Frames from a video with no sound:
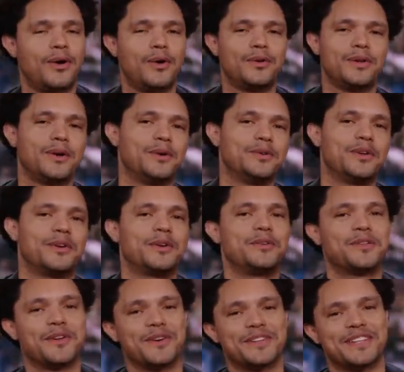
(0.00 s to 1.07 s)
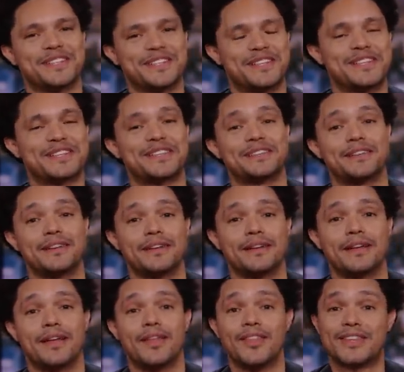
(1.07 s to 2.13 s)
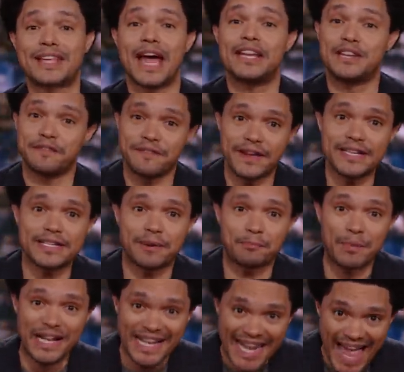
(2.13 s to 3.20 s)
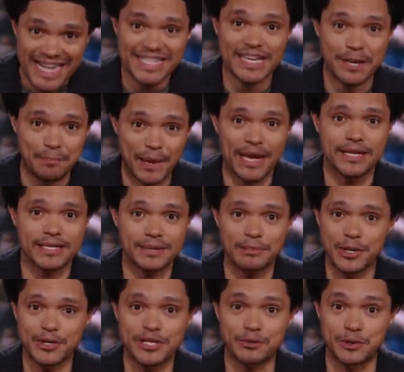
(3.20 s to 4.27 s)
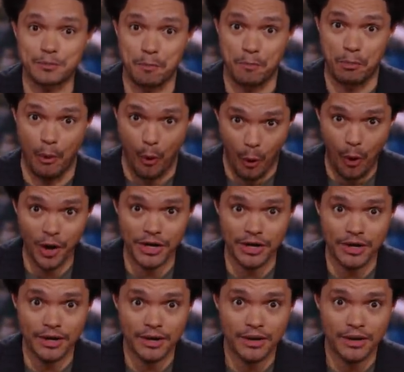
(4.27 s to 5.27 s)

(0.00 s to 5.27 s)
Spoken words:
Hold on. This guy defaced a classic painting because he was bored?